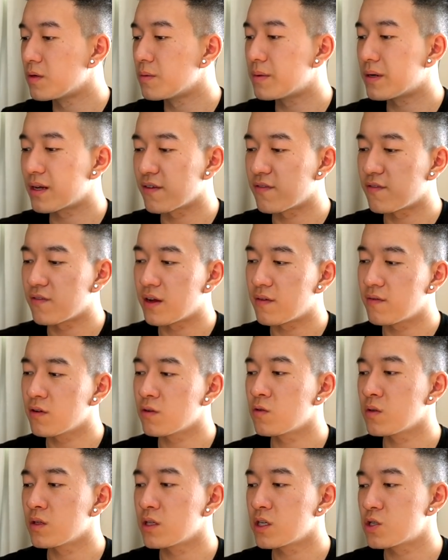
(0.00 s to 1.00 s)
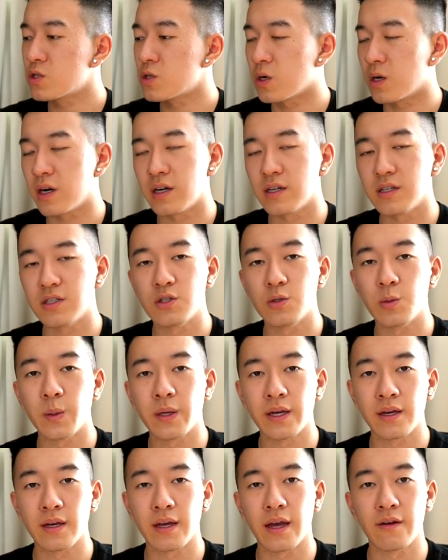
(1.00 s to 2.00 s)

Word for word: but I've never really tried doing